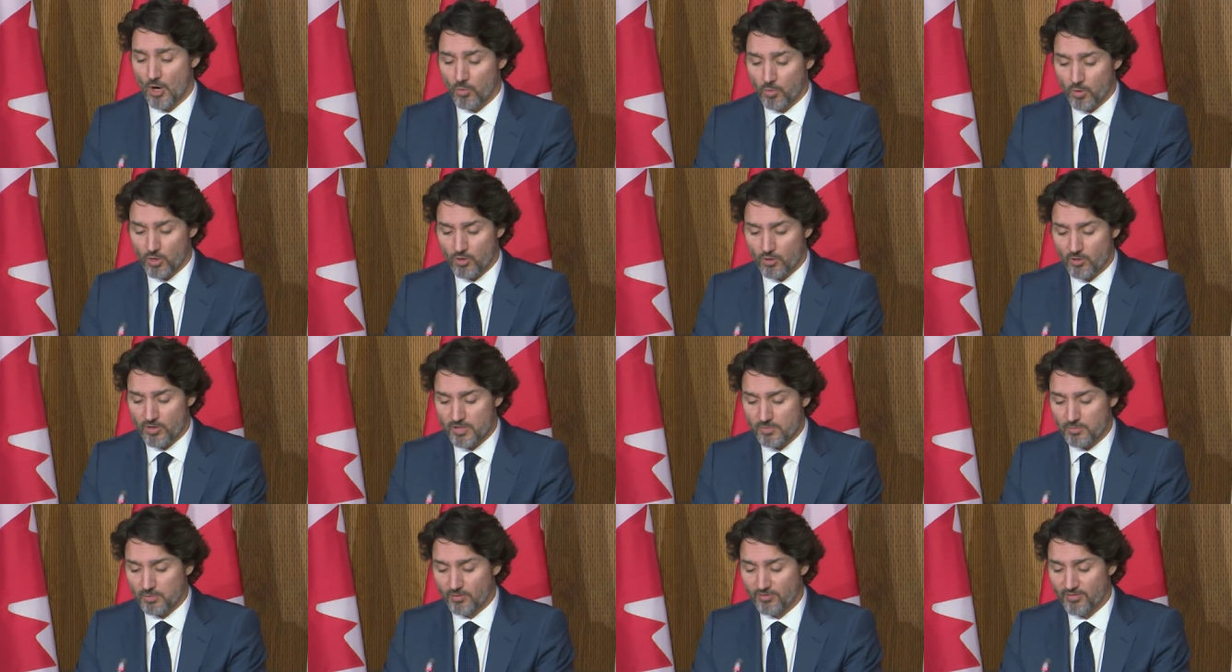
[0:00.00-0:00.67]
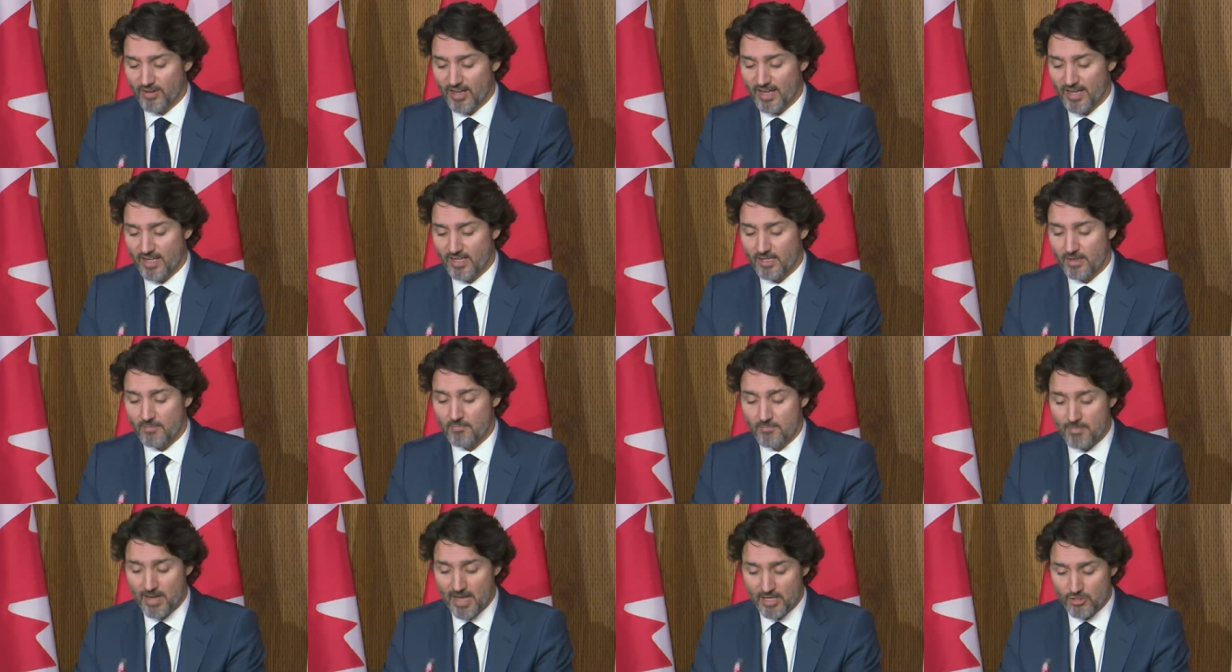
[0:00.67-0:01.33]
We're going to provide
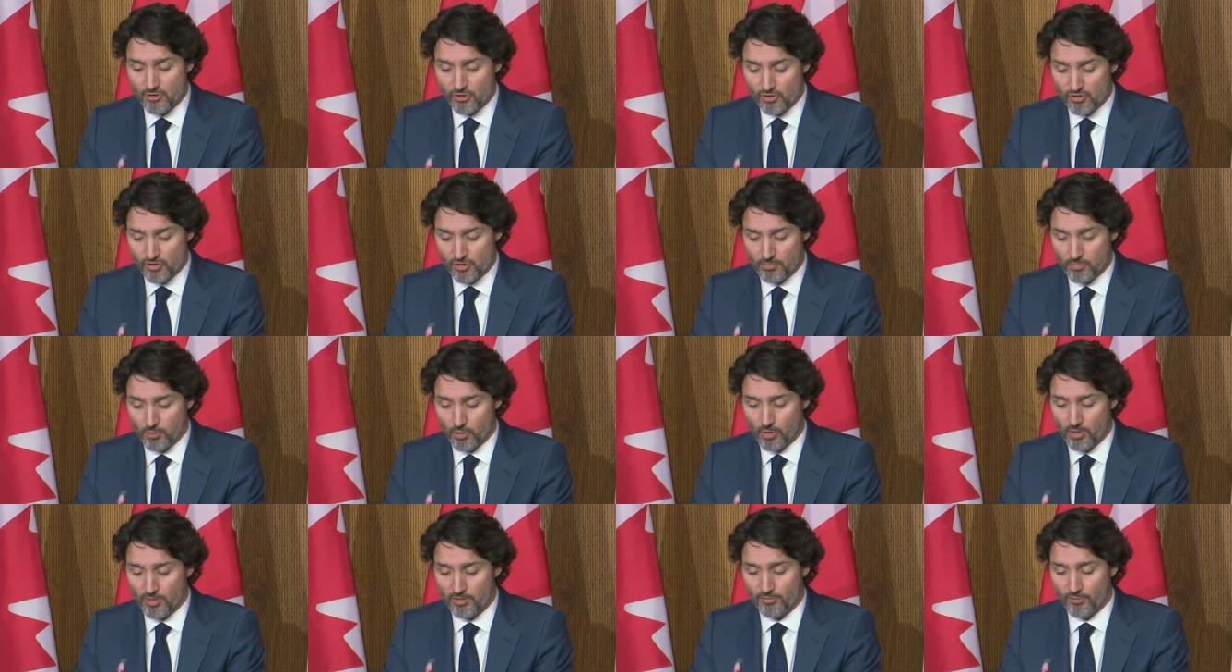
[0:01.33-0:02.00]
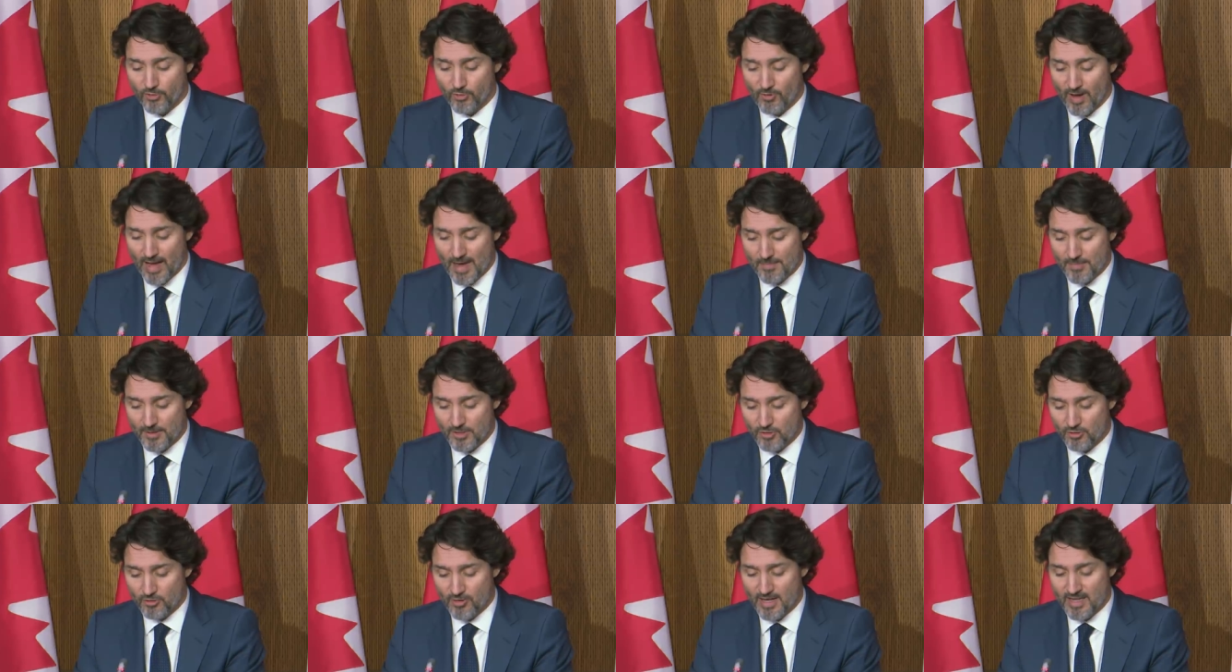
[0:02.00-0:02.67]
major support for
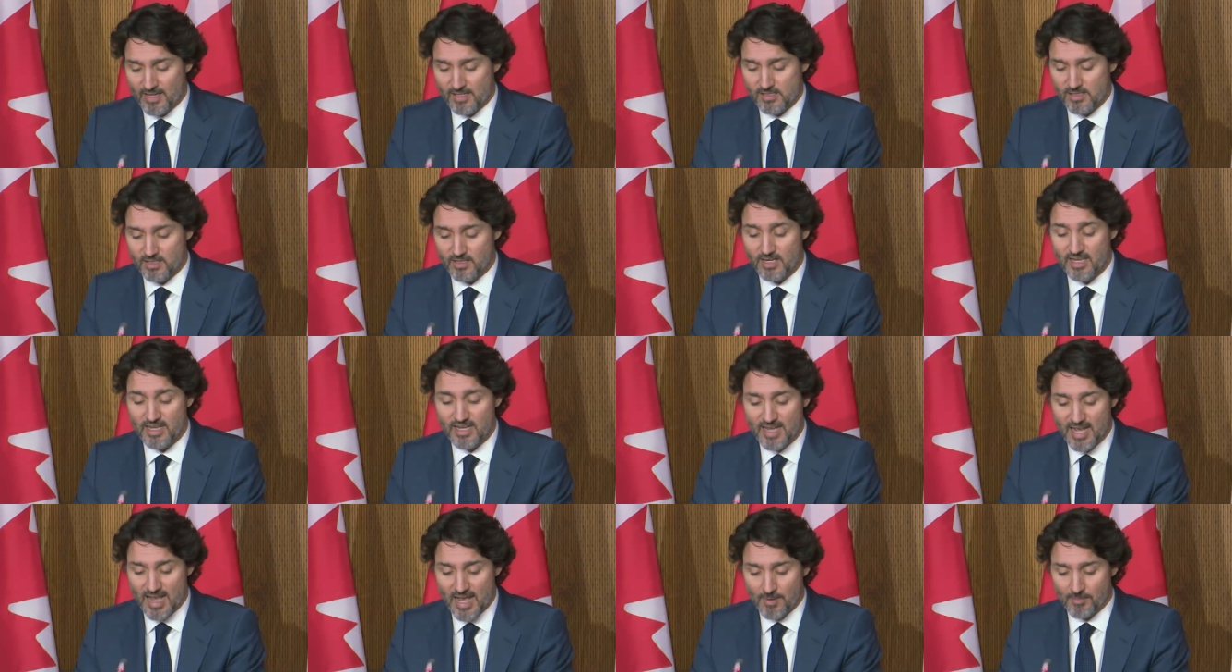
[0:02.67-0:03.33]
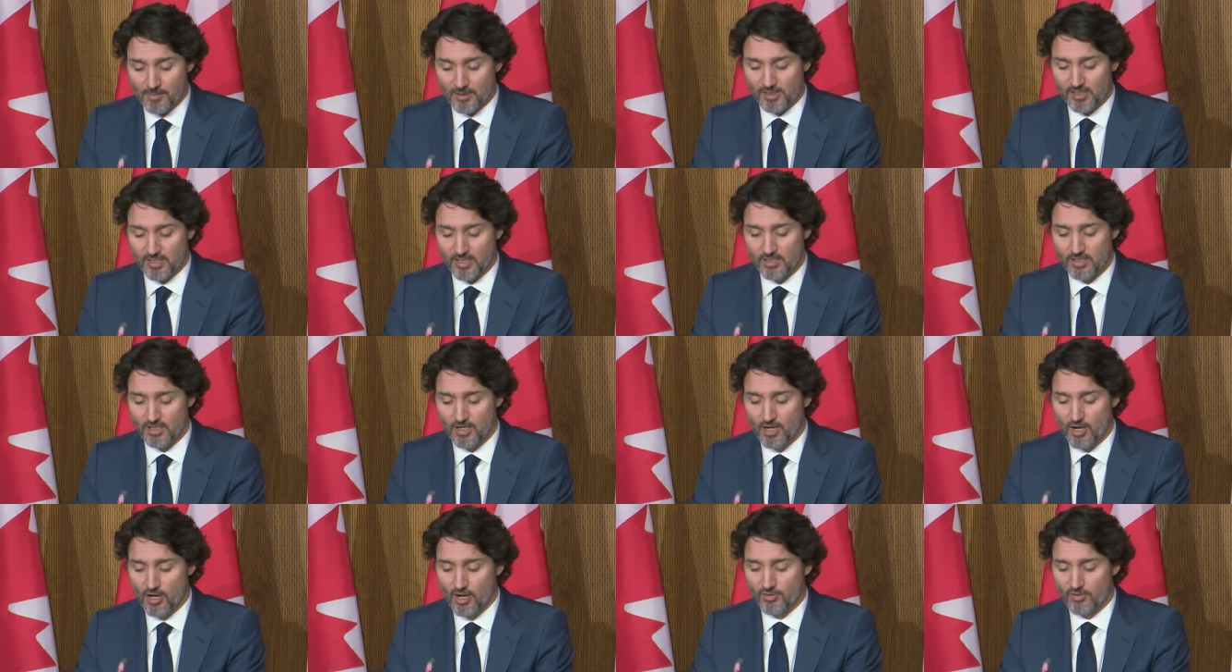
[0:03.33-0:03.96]
rapid transit in Hamilton